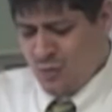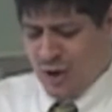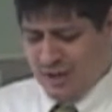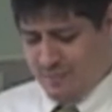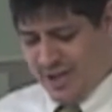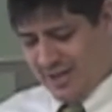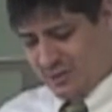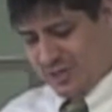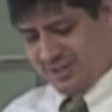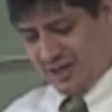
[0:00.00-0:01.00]
A while
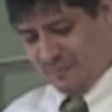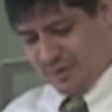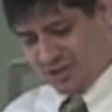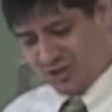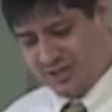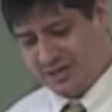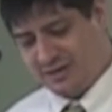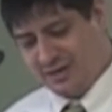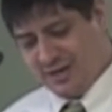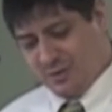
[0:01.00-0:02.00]
back, we saw a picture
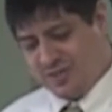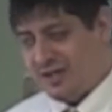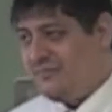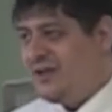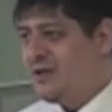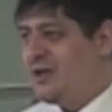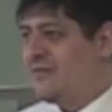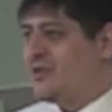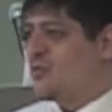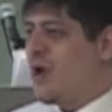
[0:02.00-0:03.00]
here, we saw a video here
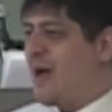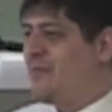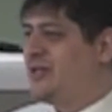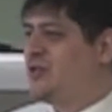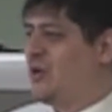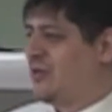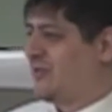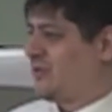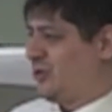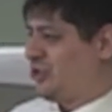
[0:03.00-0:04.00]
of the rapid
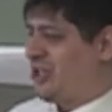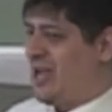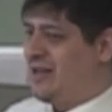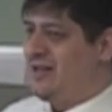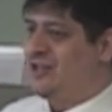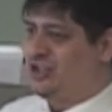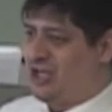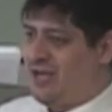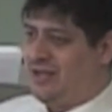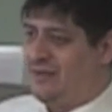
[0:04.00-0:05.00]
growth of Christianity in
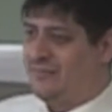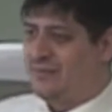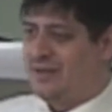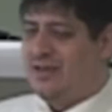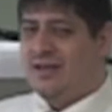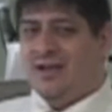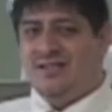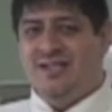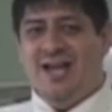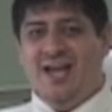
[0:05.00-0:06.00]
China.
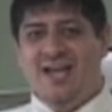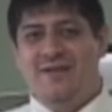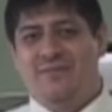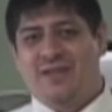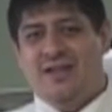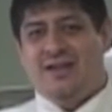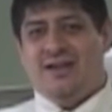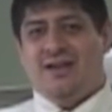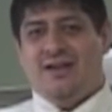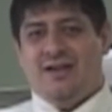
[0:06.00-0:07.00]
Today,
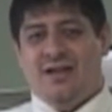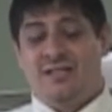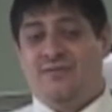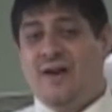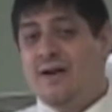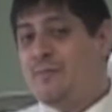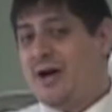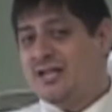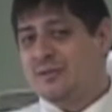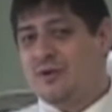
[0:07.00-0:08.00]
it's very
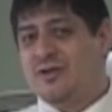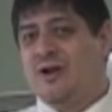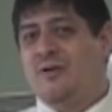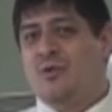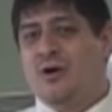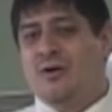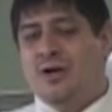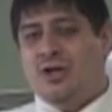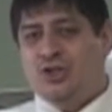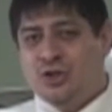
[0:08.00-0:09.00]
possible there are more
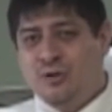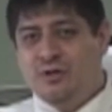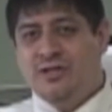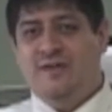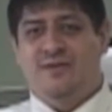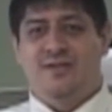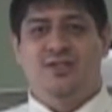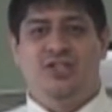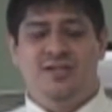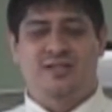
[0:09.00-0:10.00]
true believers
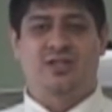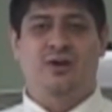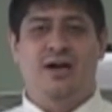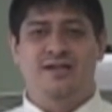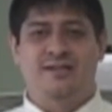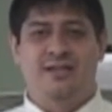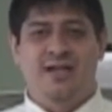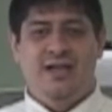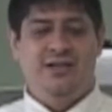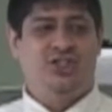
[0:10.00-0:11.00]
in Jesus Christ
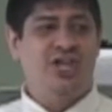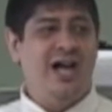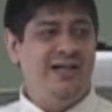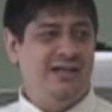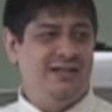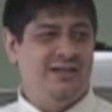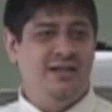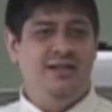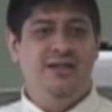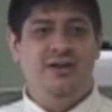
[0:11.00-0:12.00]
in China
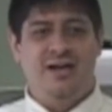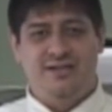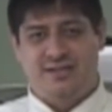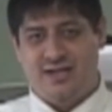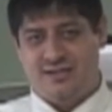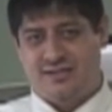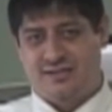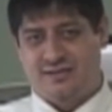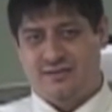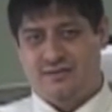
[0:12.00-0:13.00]
than in the United
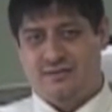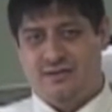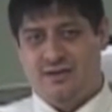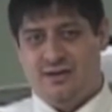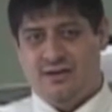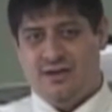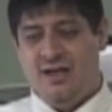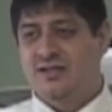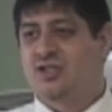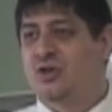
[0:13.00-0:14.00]
States
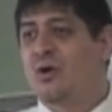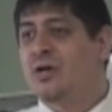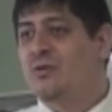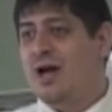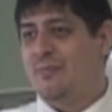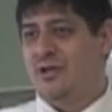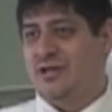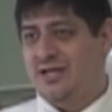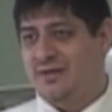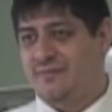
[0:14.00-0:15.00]
and is growing
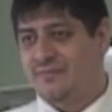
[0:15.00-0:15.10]
rapidly.